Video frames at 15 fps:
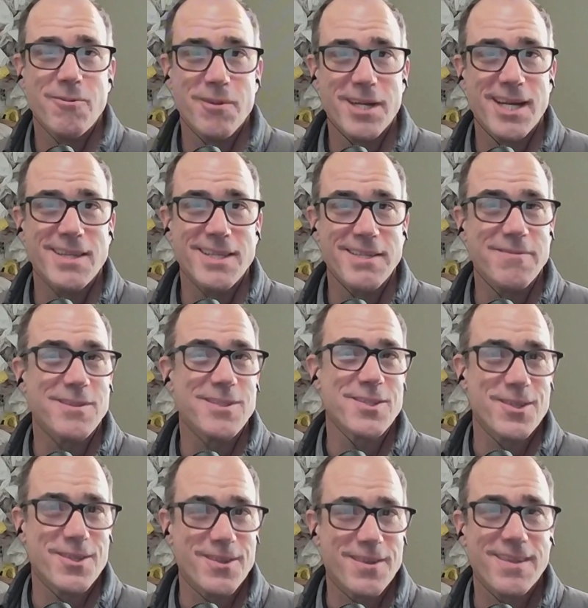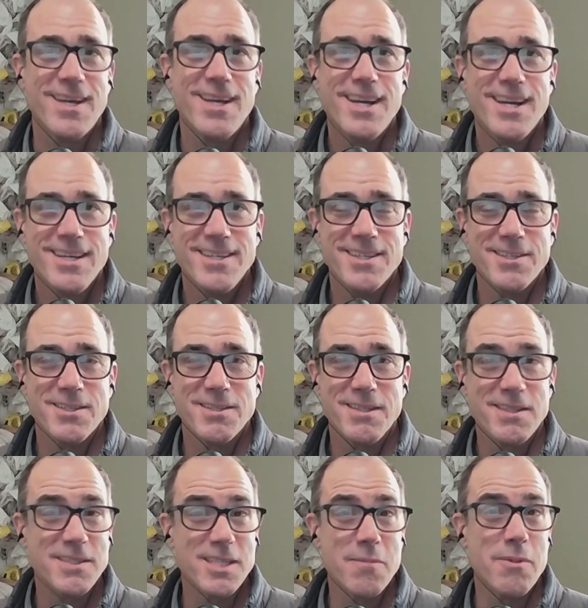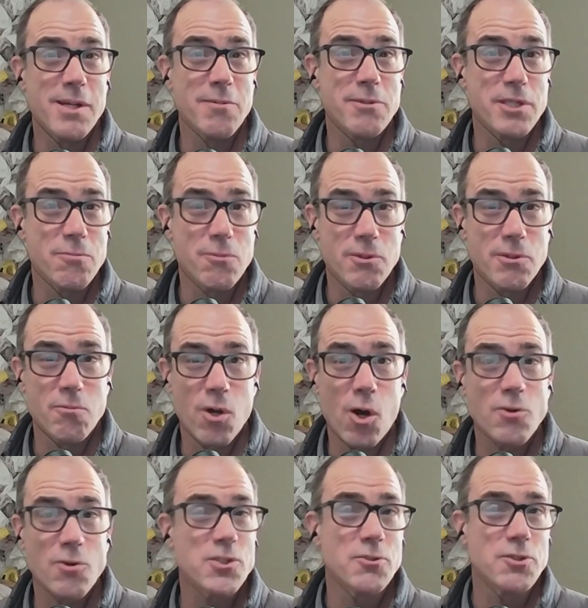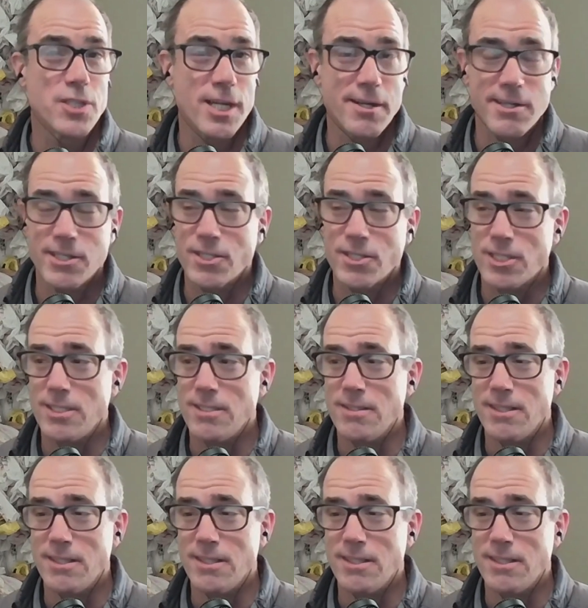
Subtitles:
when I leave this earth, and somebody would also cherish it,